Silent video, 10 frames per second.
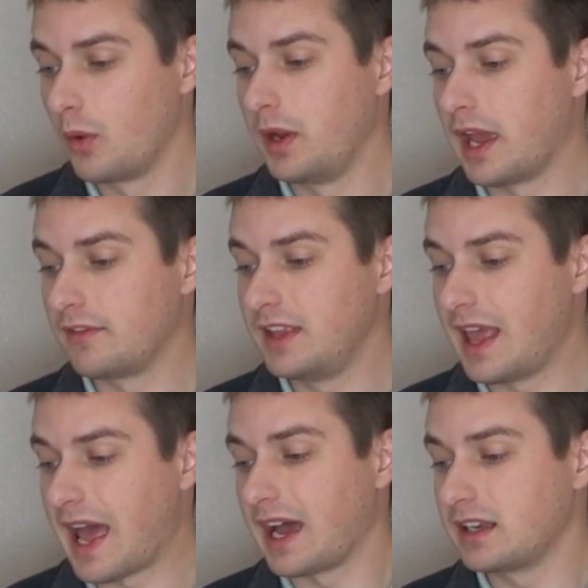We have the
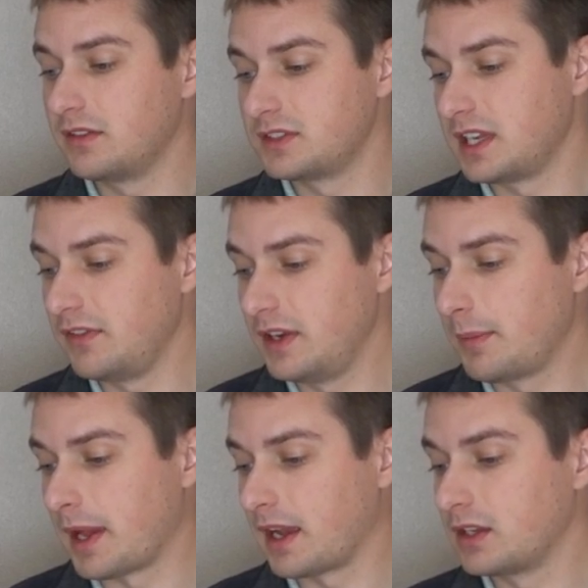active safety
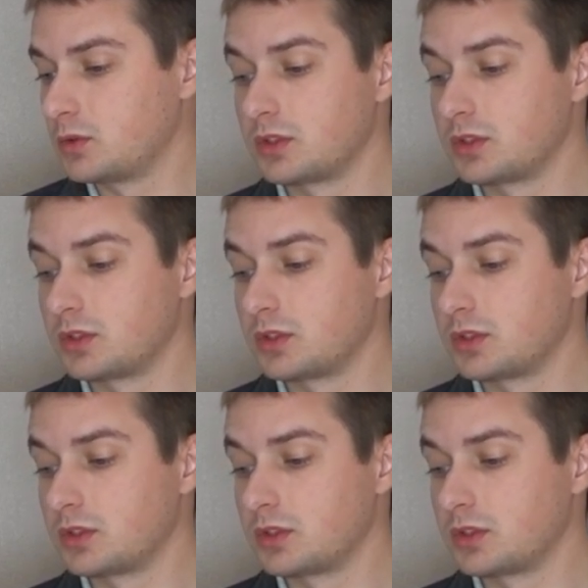package,